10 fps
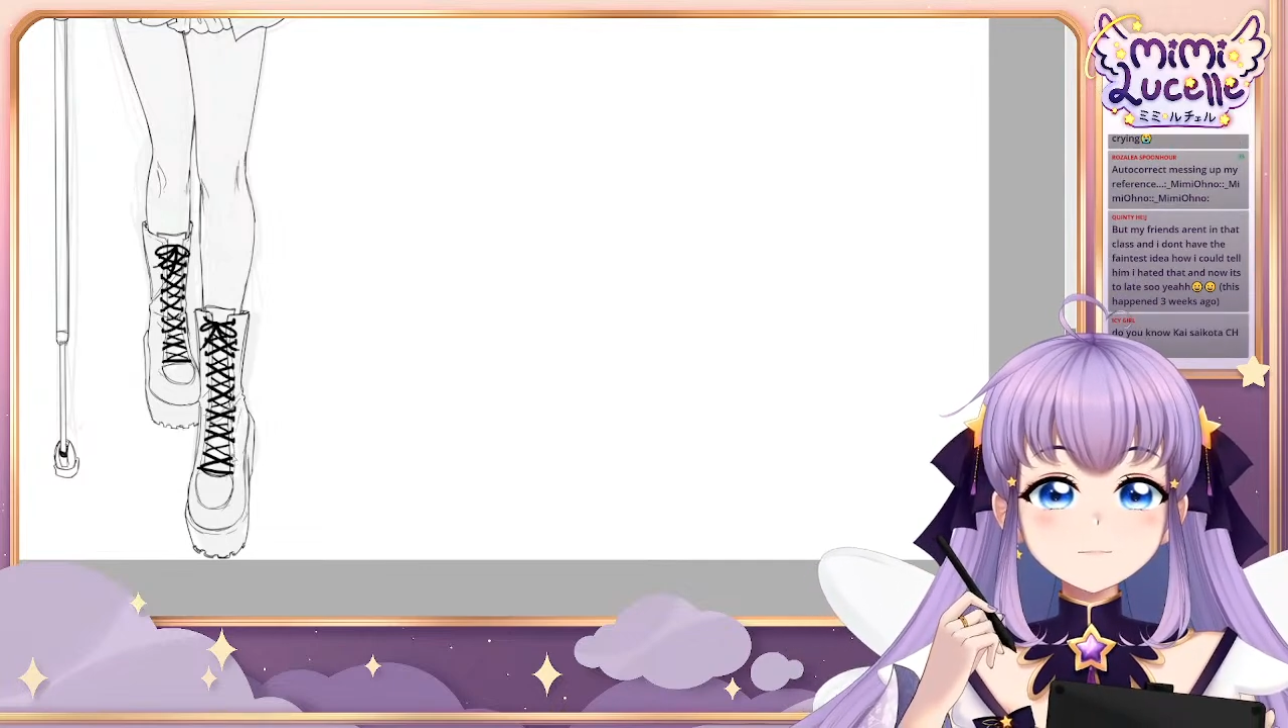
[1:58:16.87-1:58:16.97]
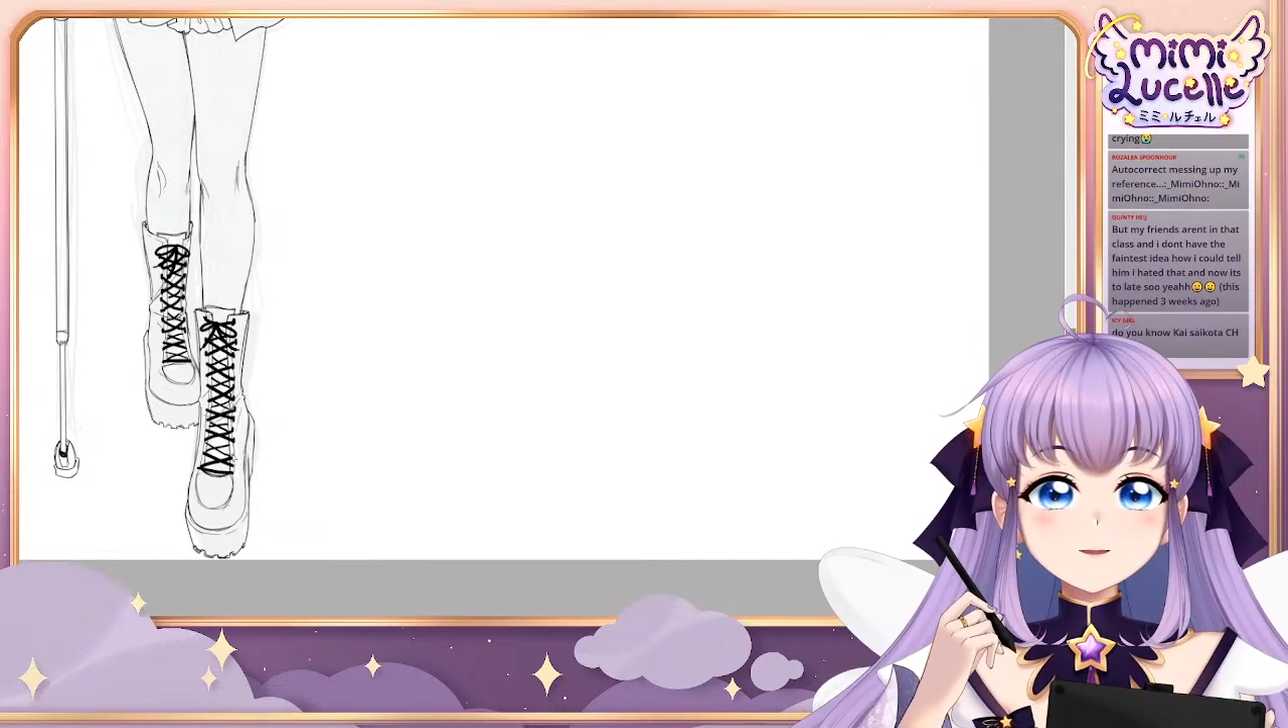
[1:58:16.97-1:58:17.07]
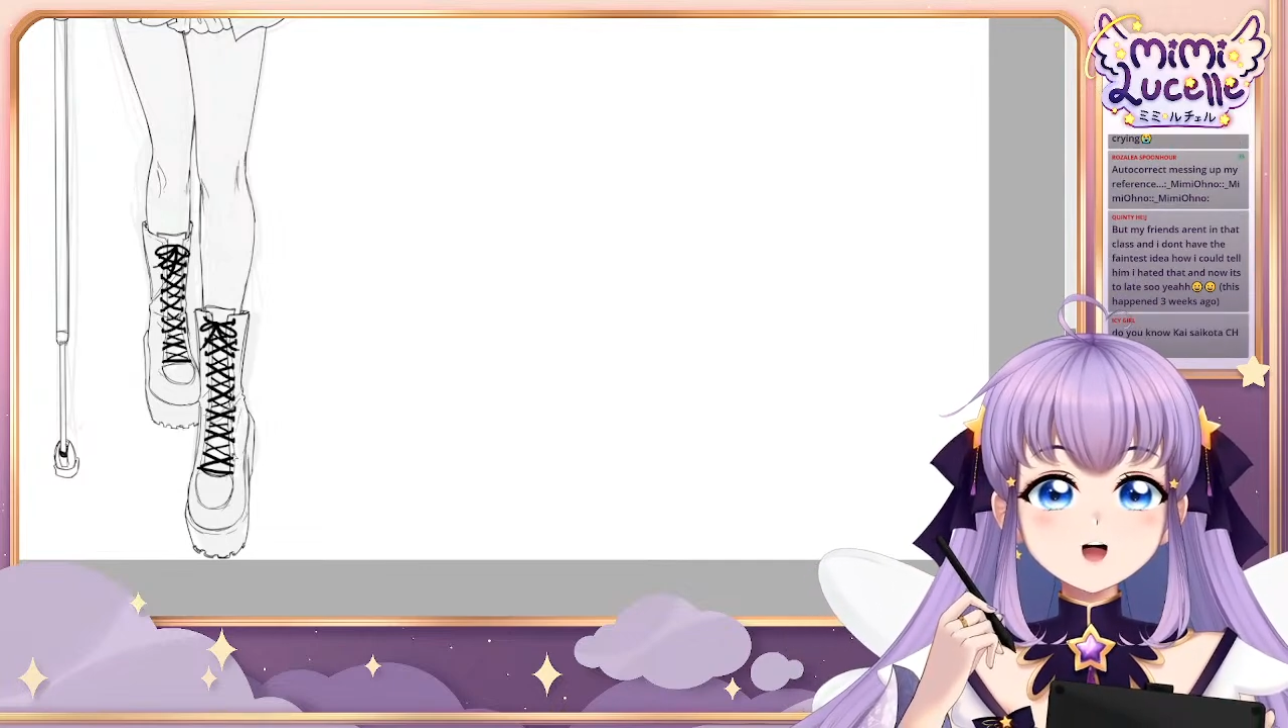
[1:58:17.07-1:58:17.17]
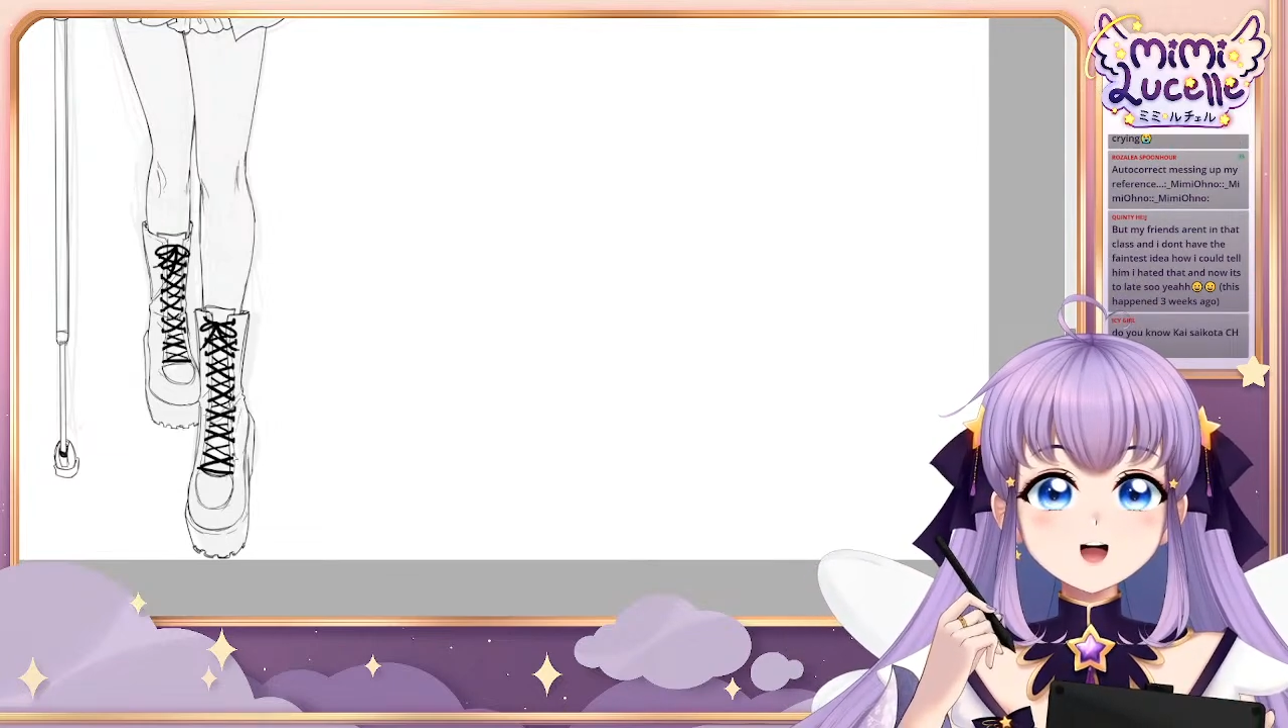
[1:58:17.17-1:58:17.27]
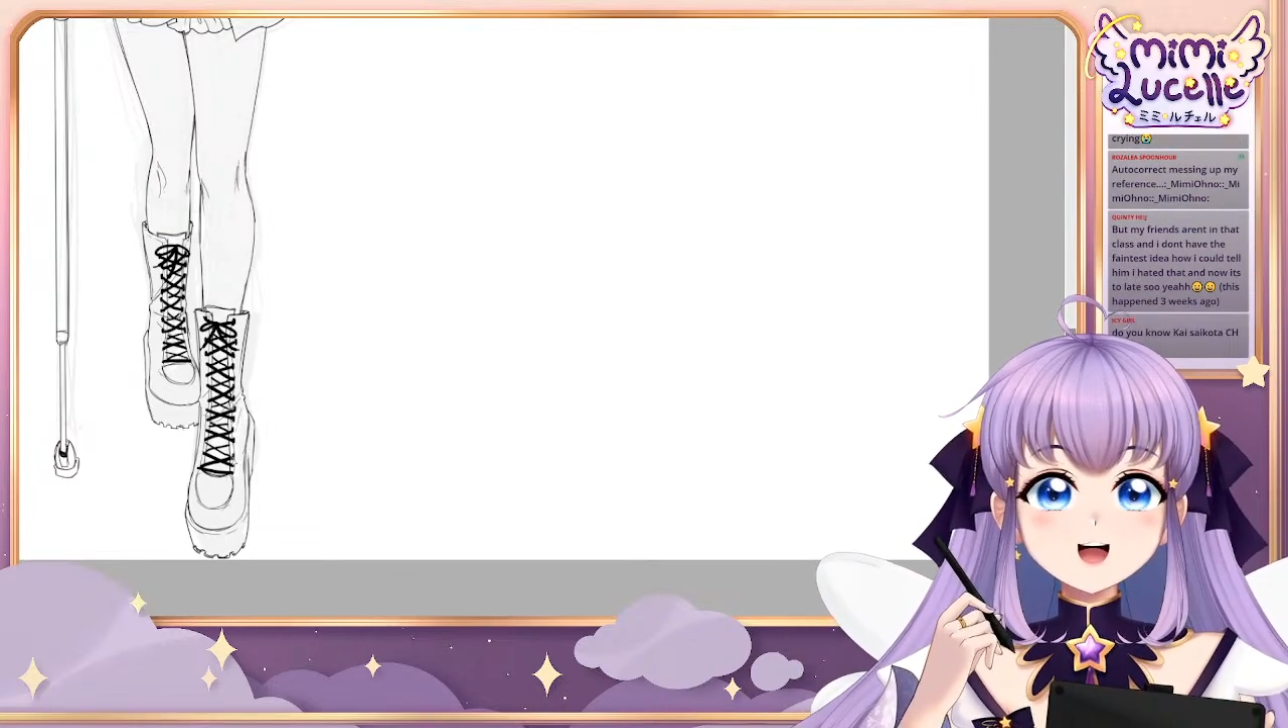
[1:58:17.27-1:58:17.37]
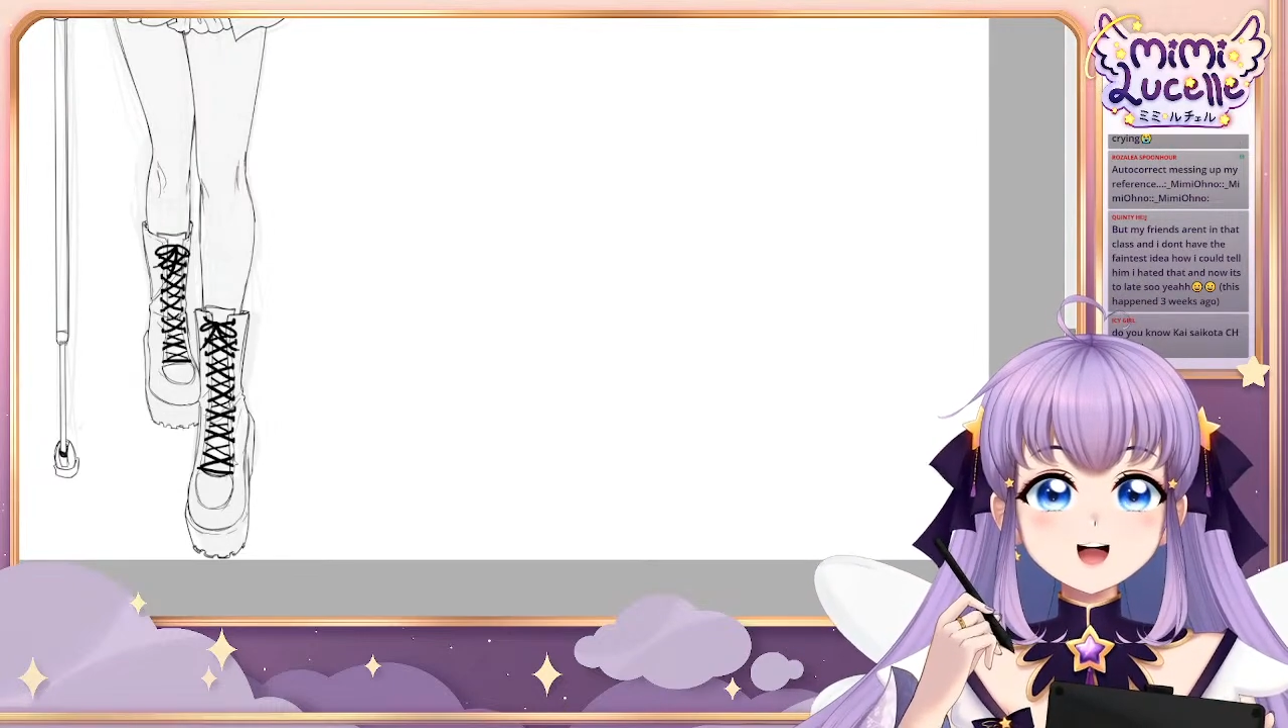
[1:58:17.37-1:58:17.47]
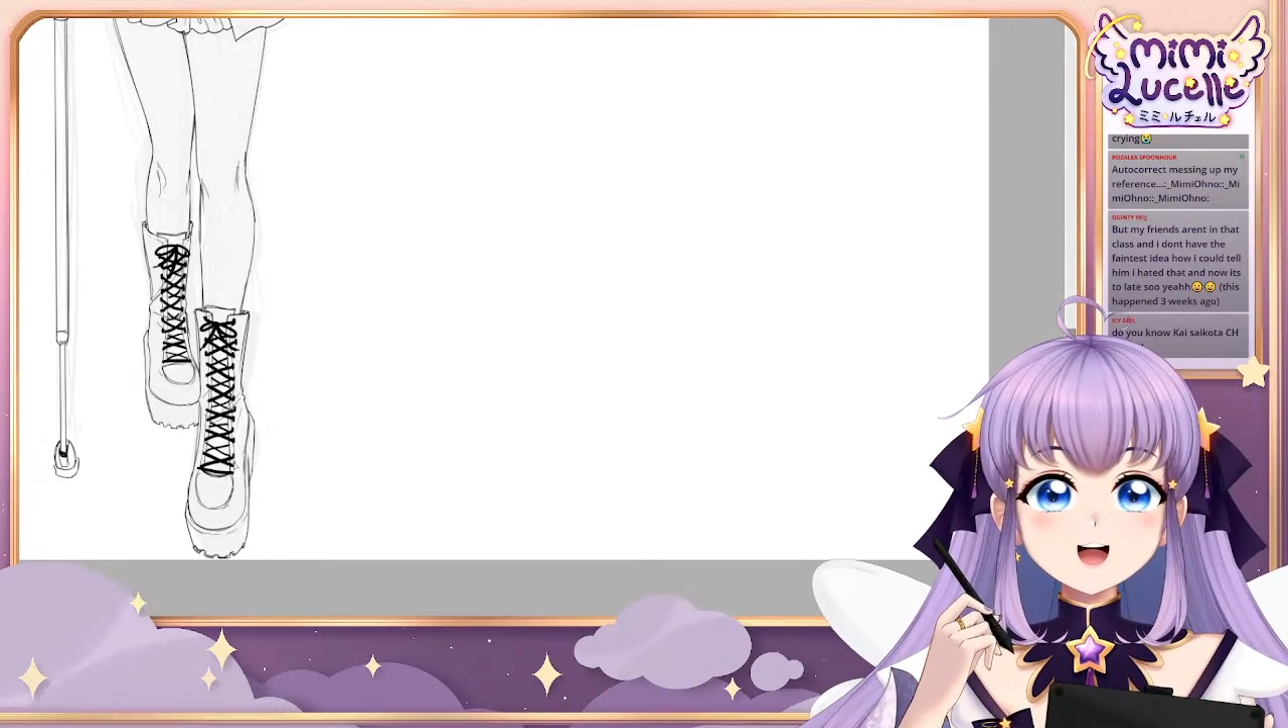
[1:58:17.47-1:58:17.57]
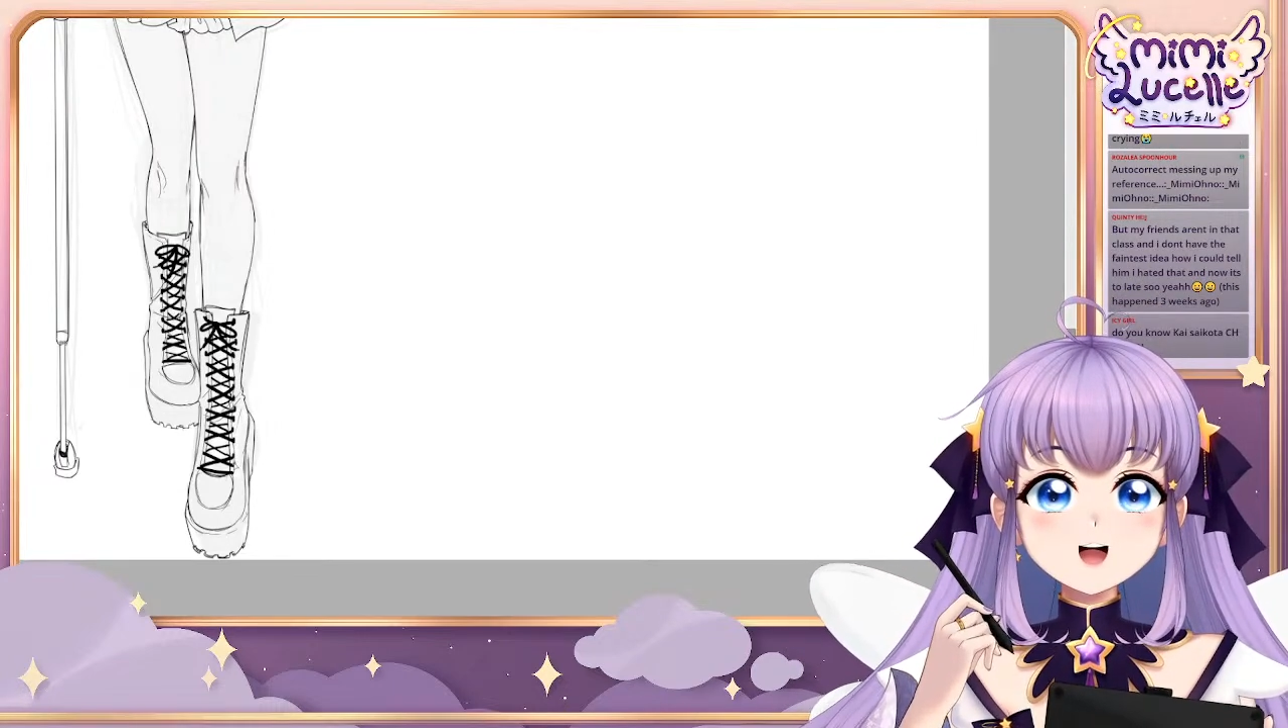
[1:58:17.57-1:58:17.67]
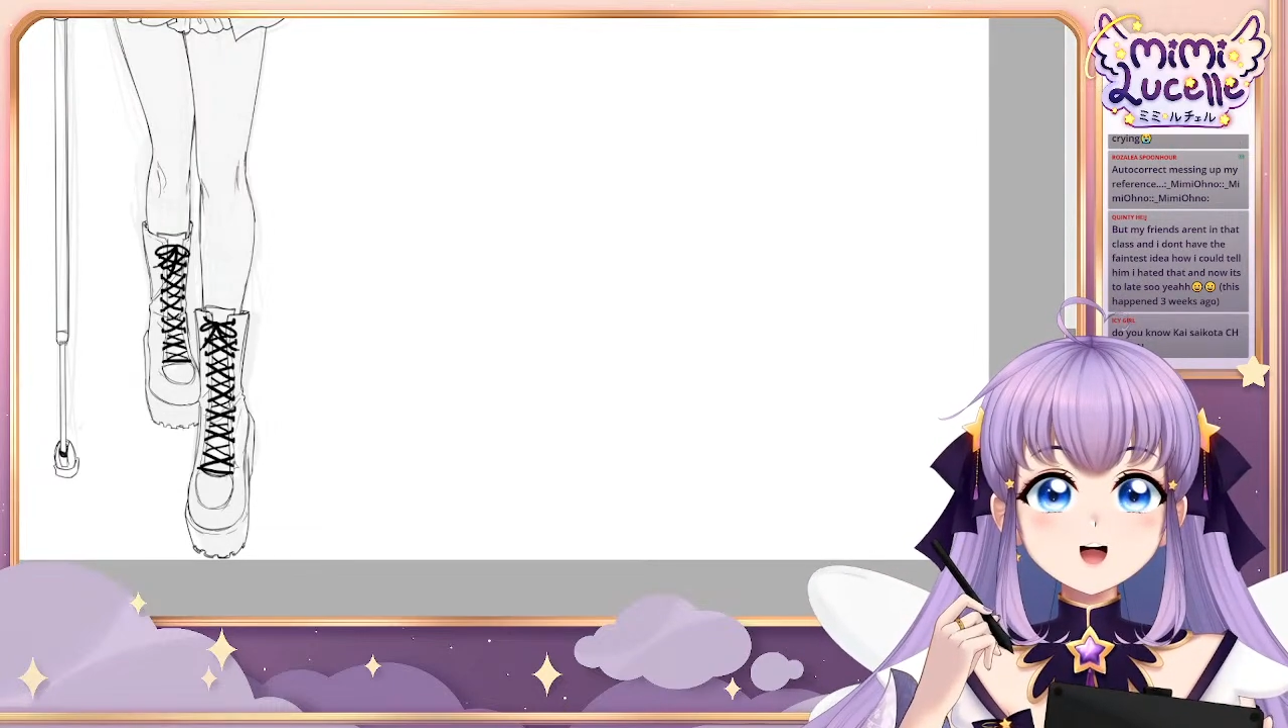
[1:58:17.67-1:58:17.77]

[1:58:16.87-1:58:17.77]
and